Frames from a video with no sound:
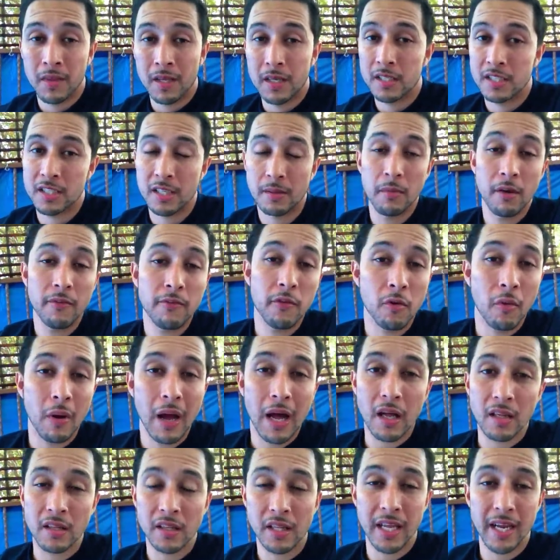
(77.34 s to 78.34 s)
Some of you
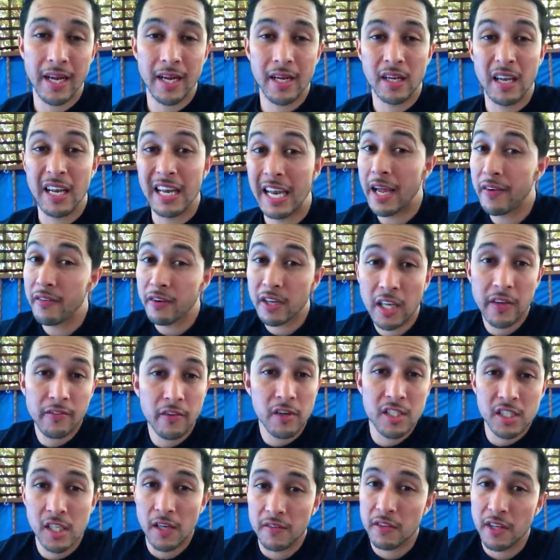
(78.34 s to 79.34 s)
out there never give
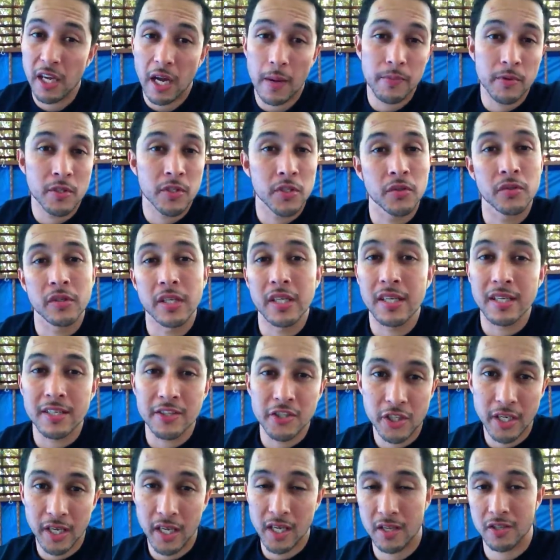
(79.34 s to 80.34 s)
yourself the opportunity to
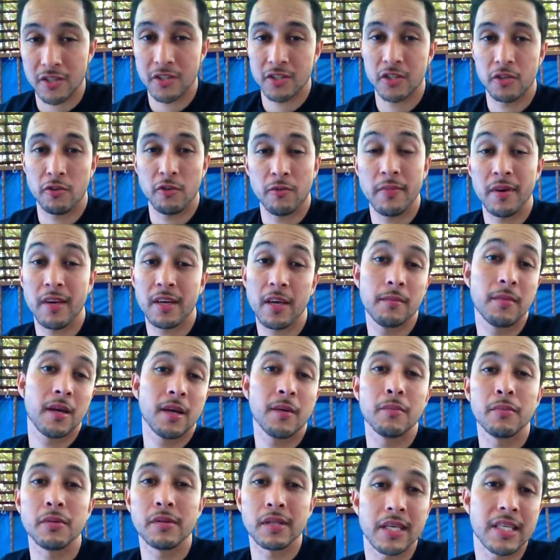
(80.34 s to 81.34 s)
change. You become
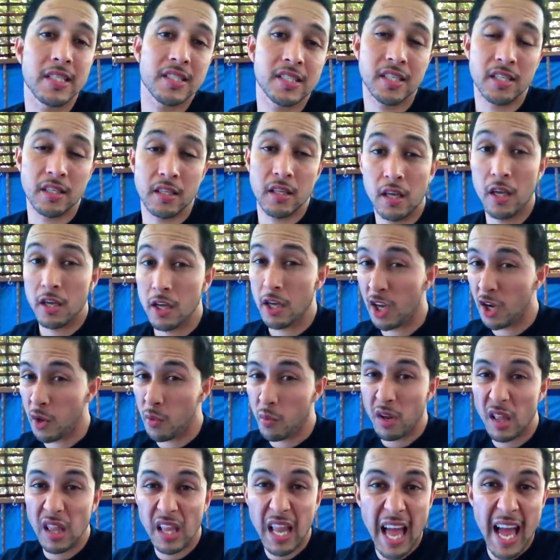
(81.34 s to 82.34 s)
complacent. You're
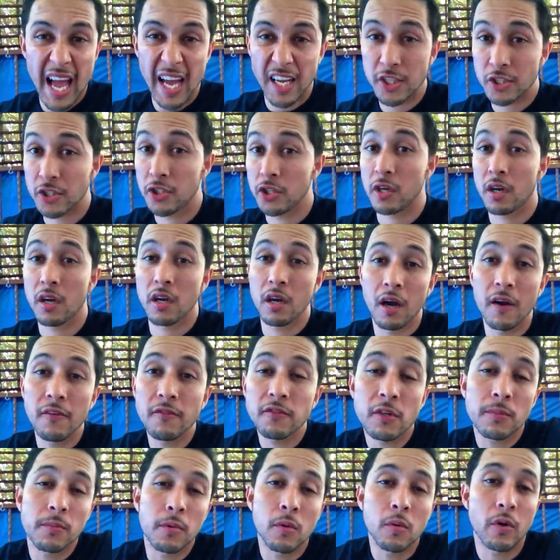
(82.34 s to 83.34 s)
relaxed. You're
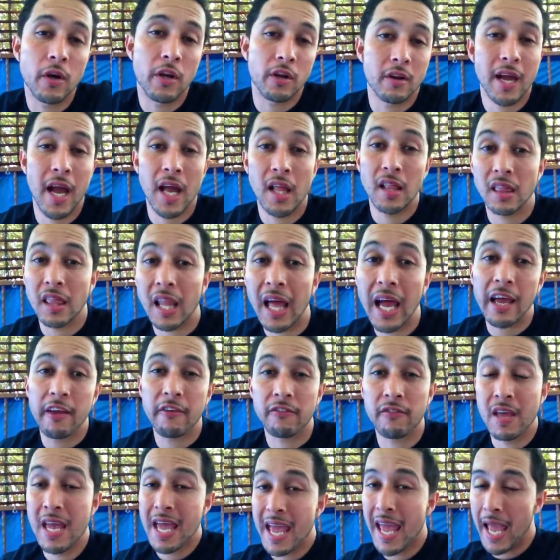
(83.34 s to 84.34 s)
comfortable where you're at in
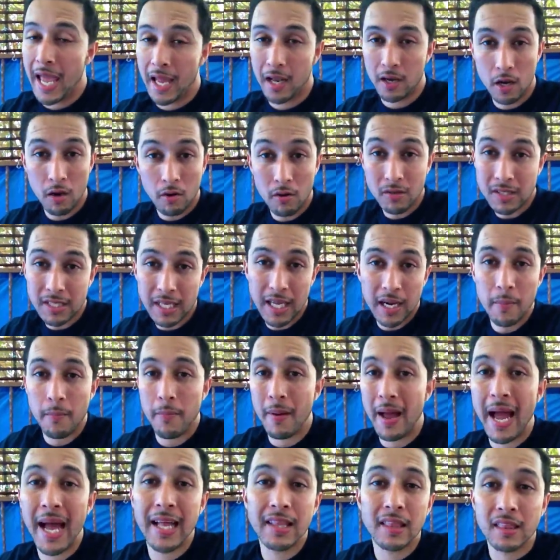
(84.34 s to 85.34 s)
life. And no, it's not a
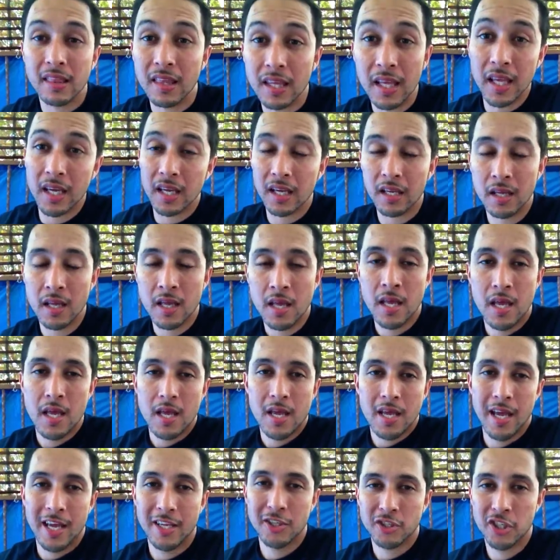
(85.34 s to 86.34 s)
bad thing.
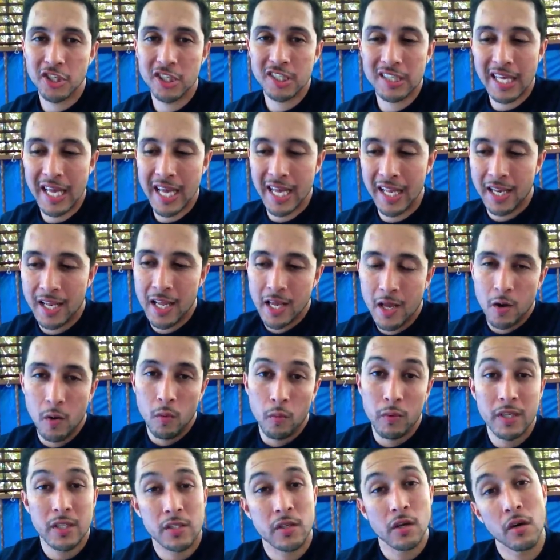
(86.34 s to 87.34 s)
It's just that
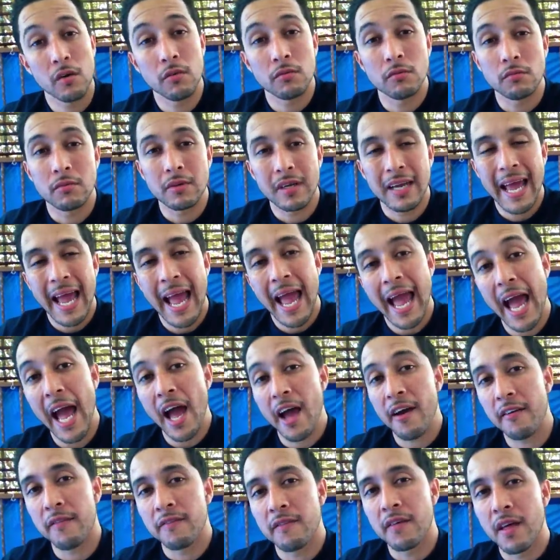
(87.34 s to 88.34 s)
we don't
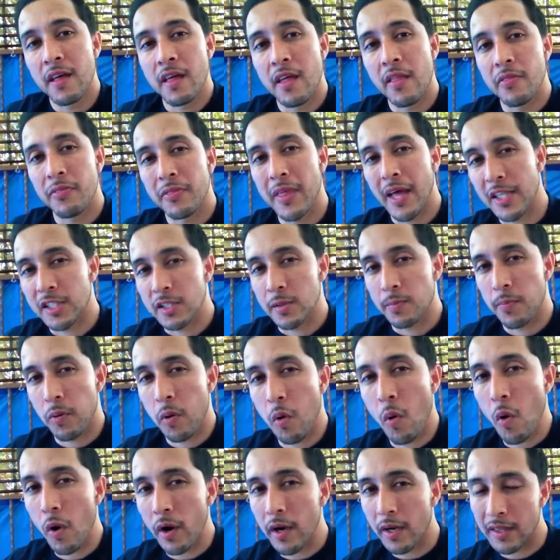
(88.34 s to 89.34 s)
have that
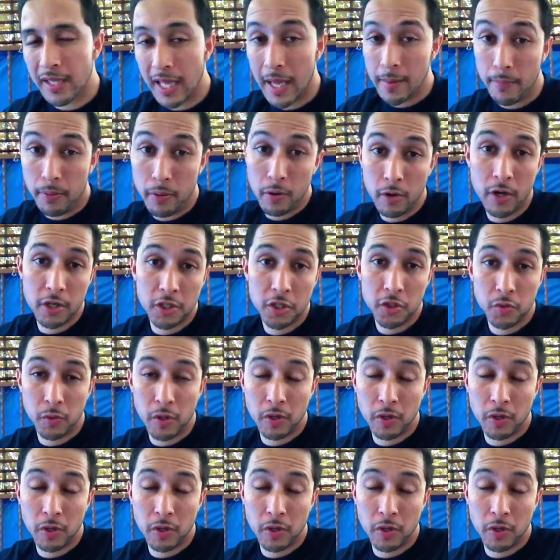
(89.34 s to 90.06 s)
support, that push.